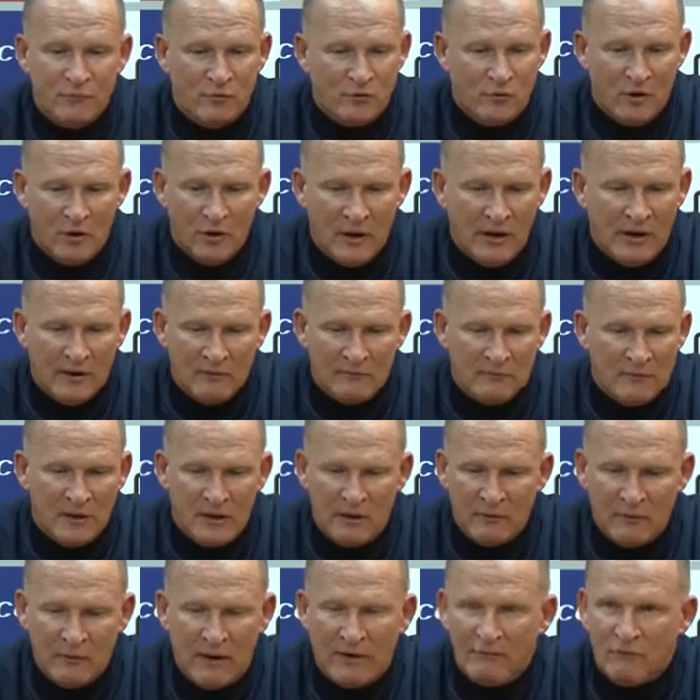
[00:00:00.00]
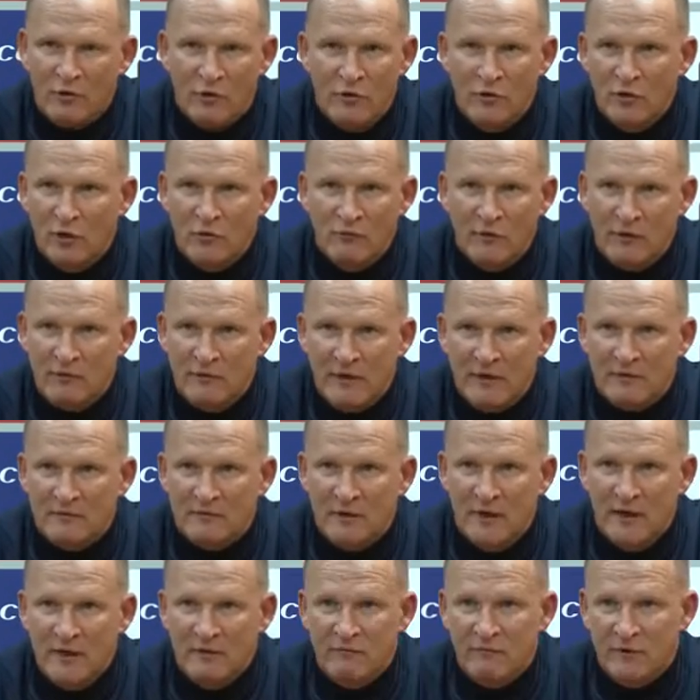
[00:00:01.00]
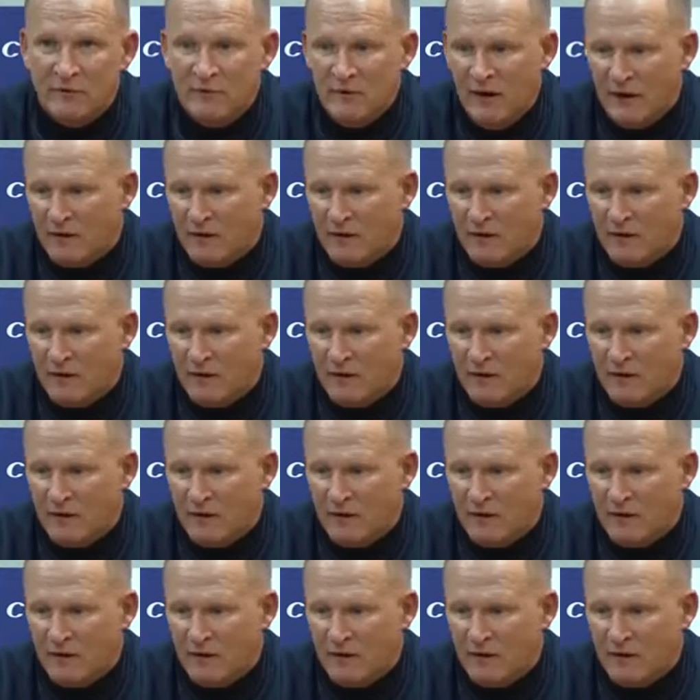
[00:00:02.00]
So I've got no regrets leaving.